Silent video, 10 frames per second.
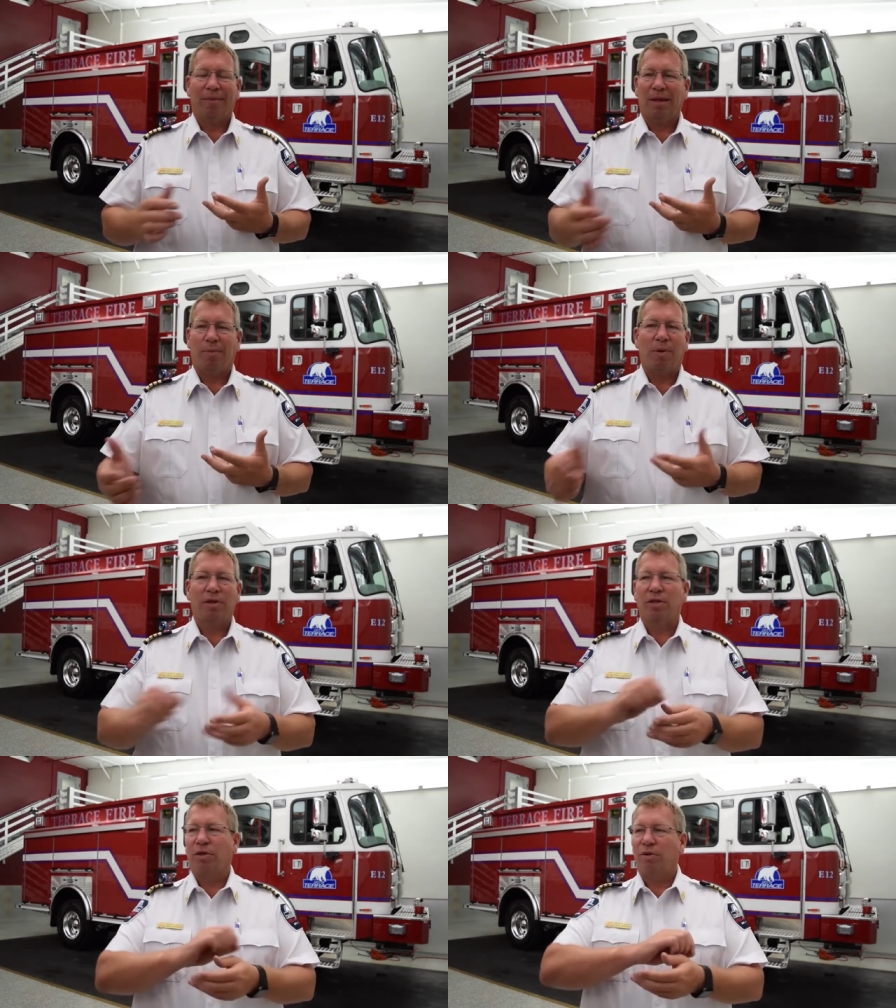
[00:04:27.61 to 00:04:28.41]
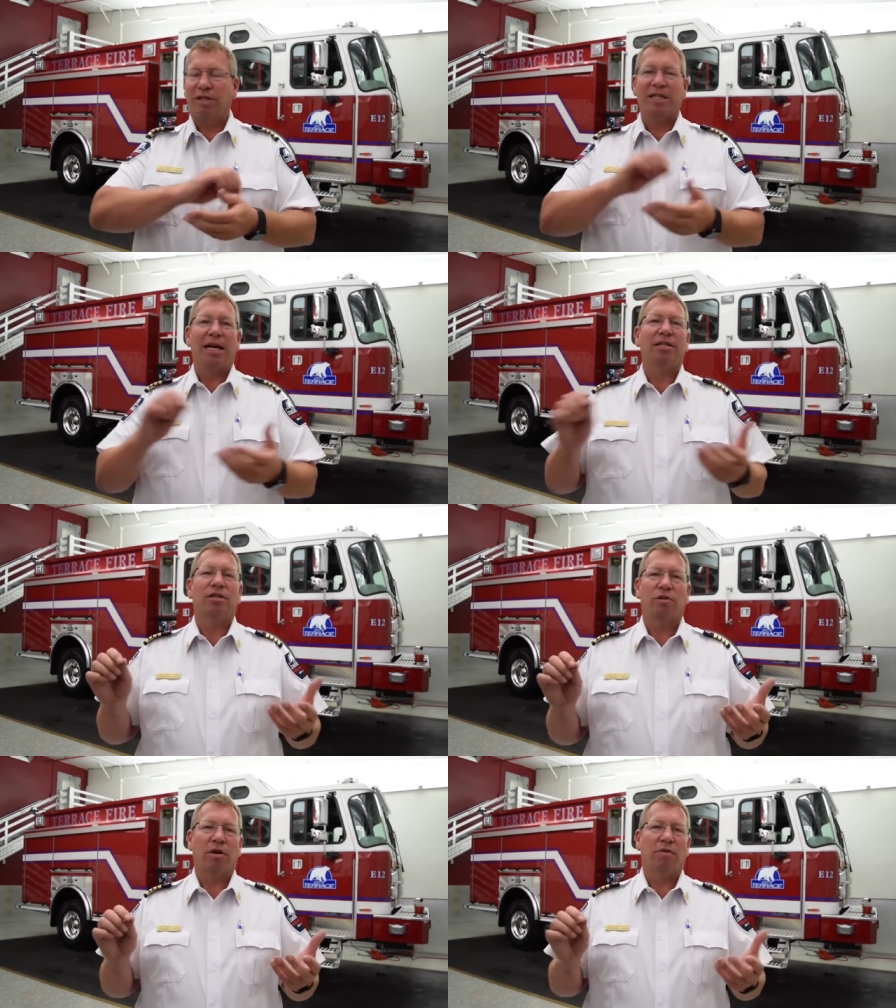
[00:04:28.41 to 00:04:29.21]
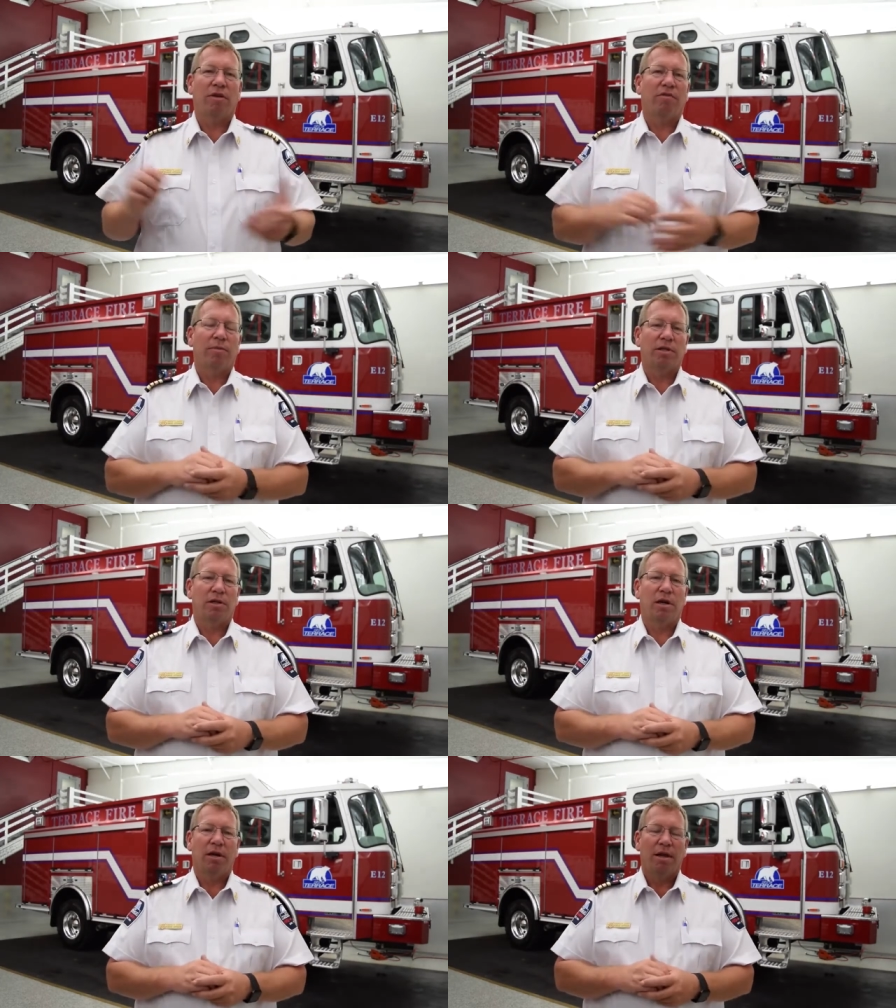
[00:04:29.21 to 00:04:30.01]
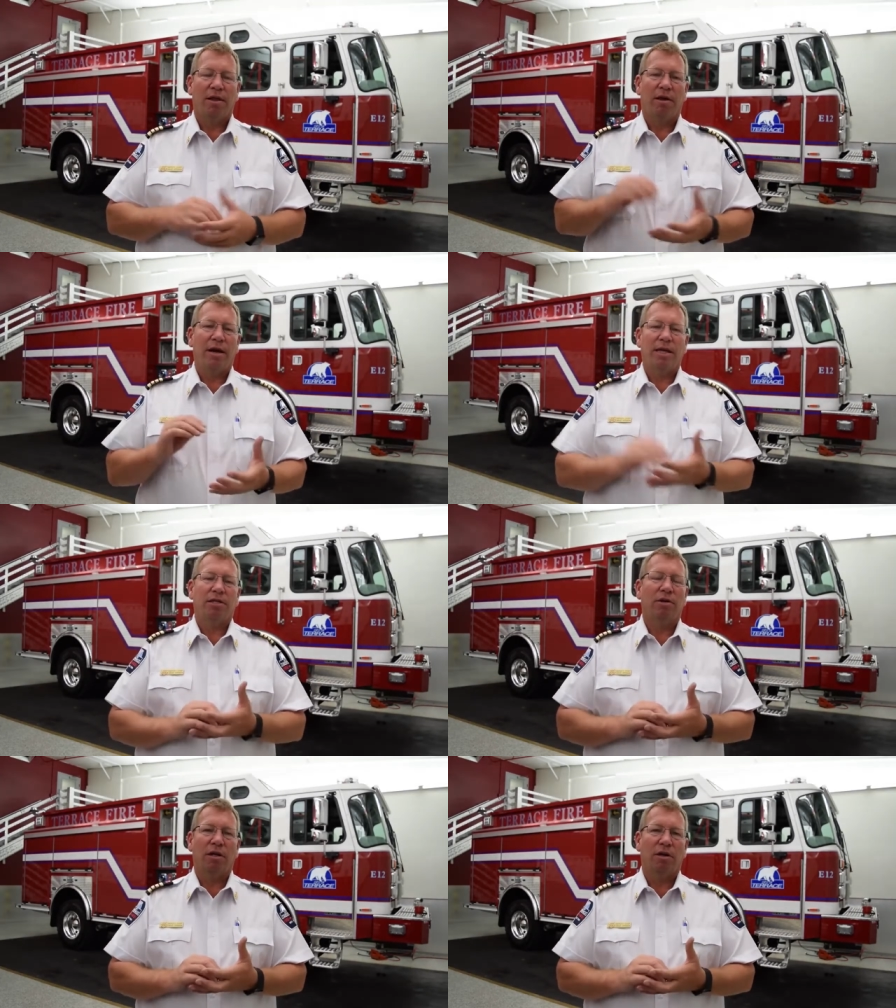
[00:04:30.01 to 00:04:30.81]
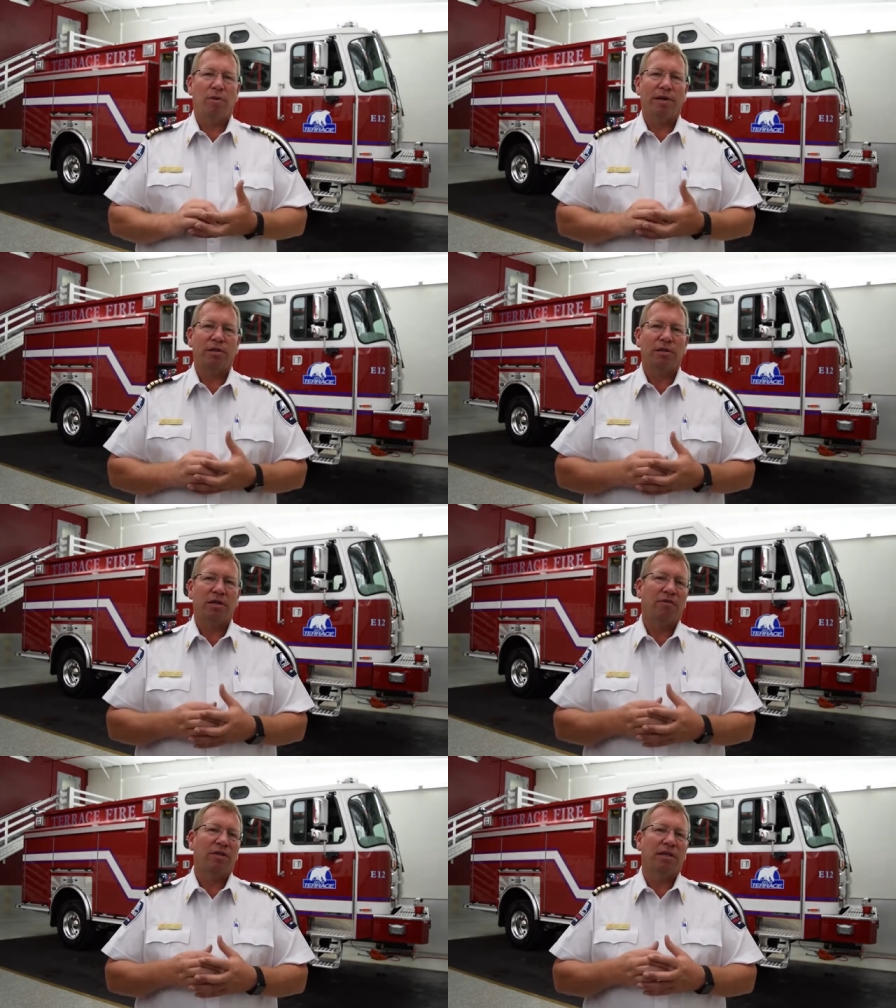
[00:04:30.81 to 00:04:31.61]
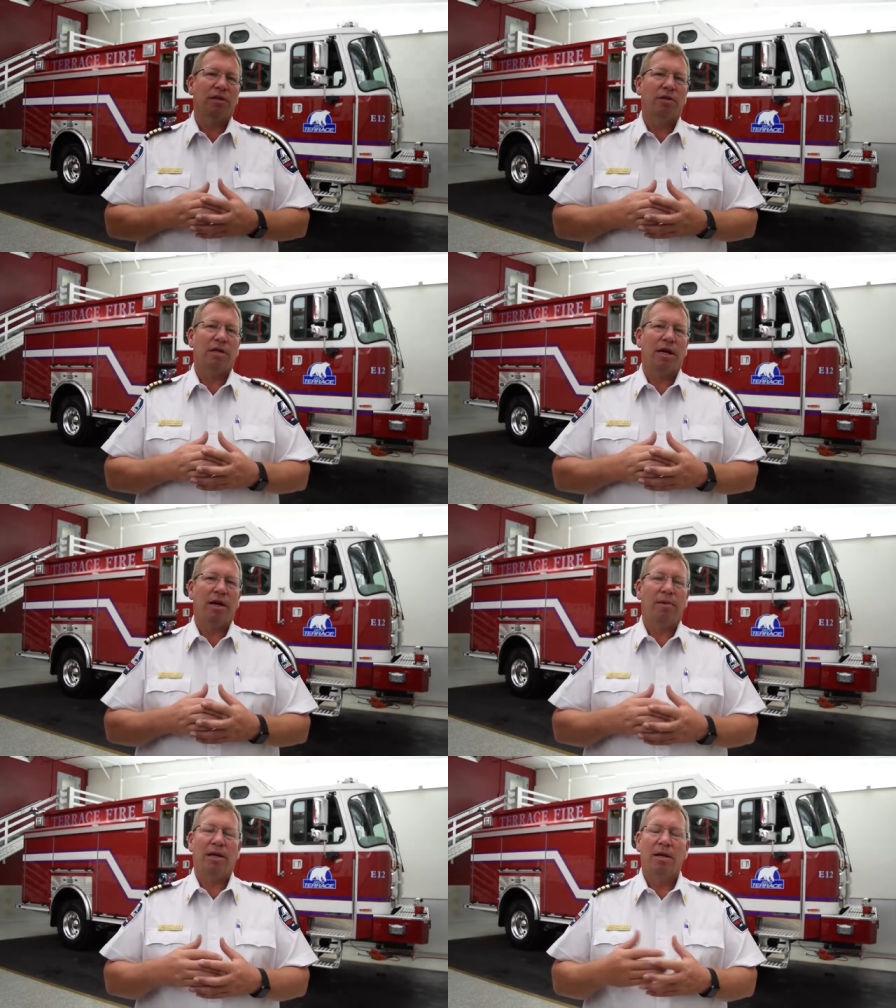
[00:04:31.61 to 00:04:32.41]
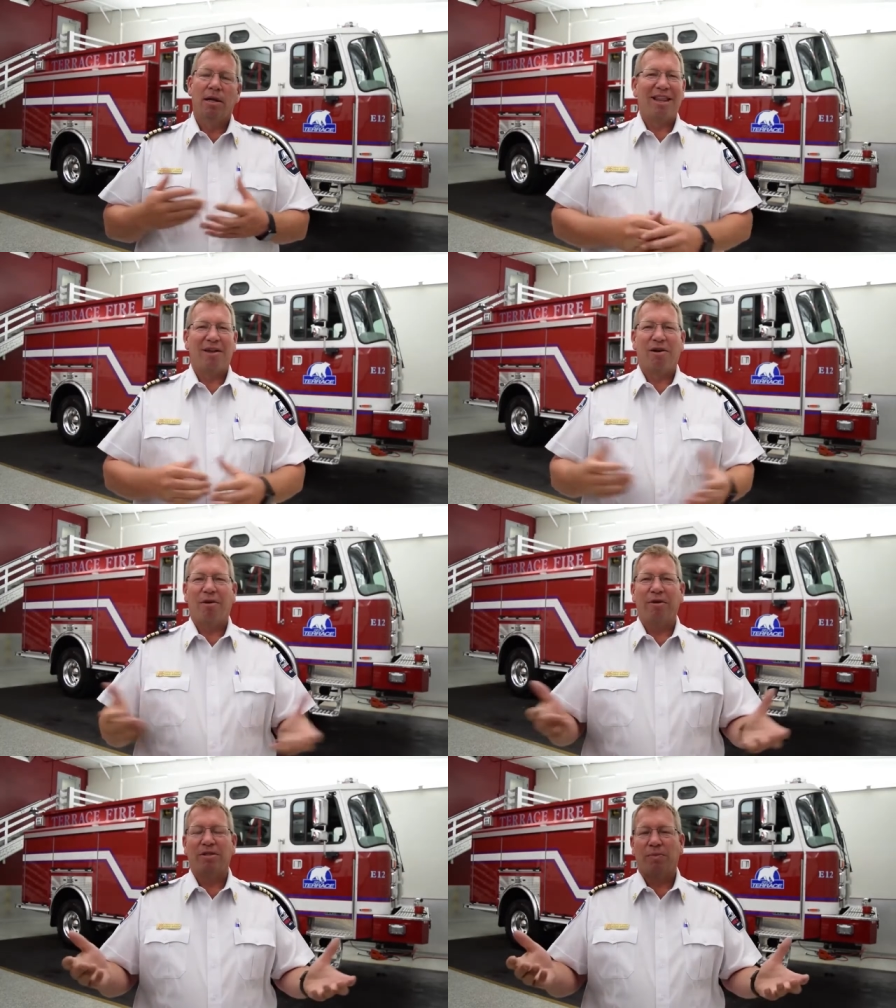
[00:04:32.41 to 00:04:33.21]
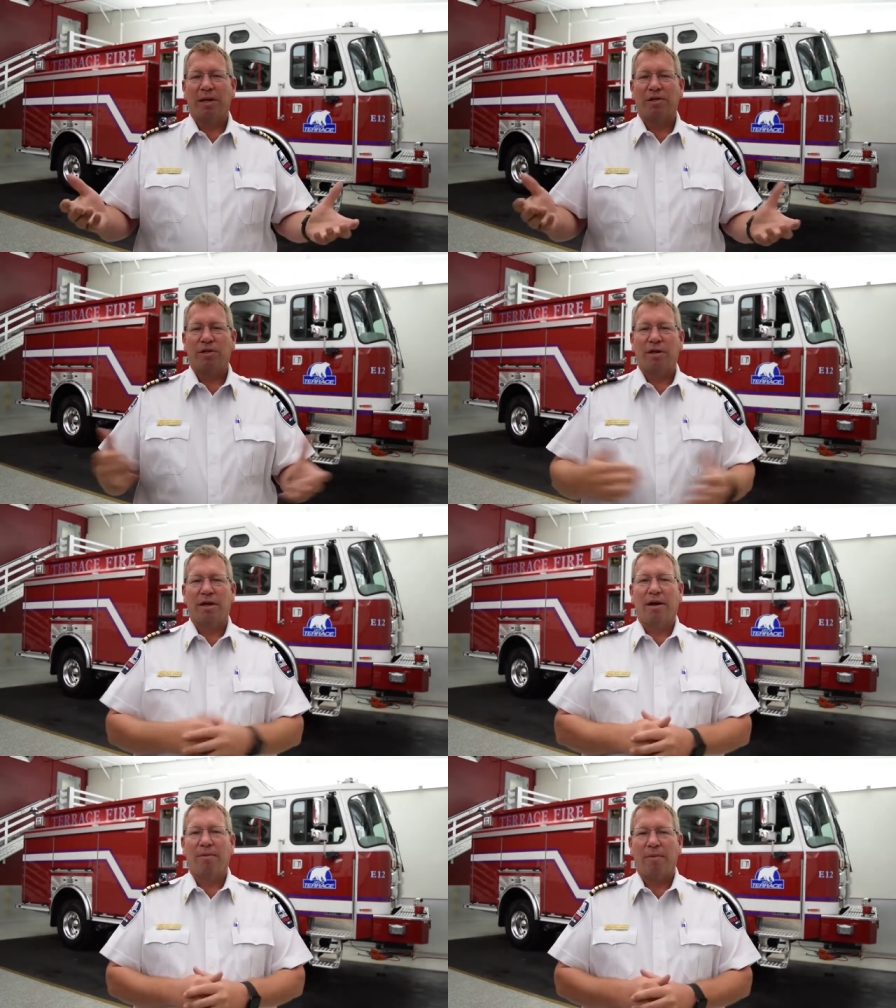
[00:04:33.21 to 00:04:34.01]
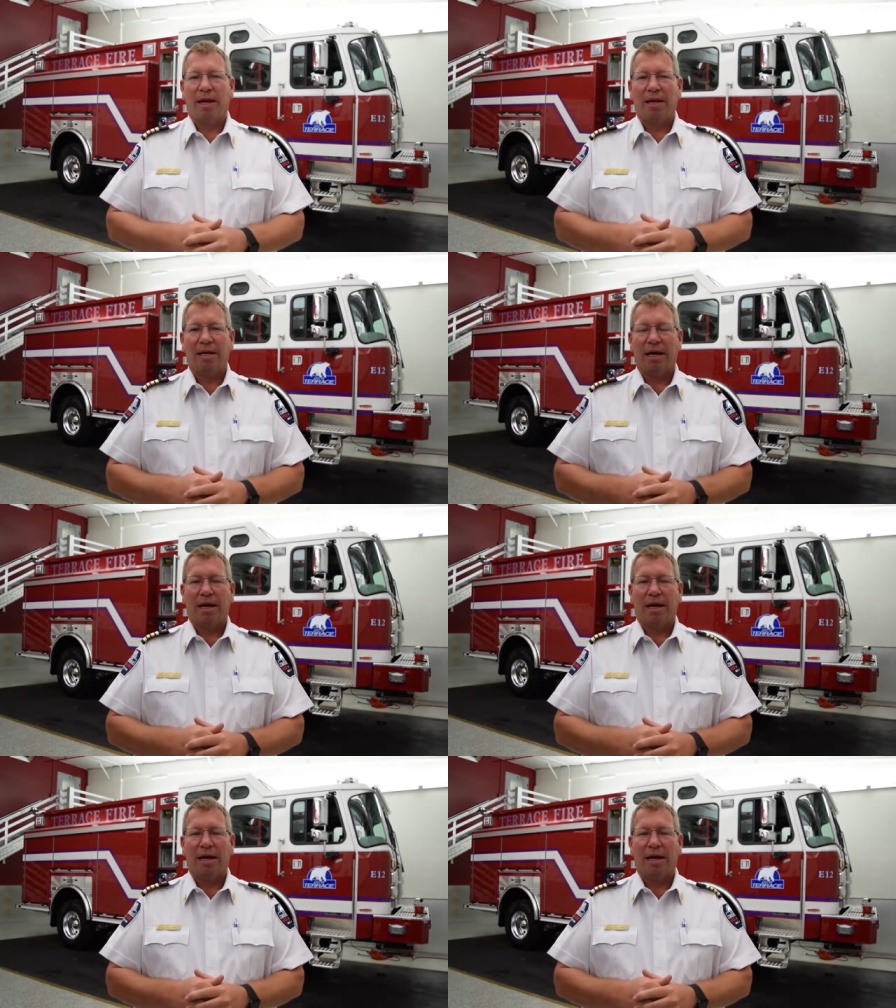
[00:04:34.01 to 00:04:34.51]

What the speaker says: the person who designs the truck right from the start, they're answering the questions every single time, and they're always a pleasure to come and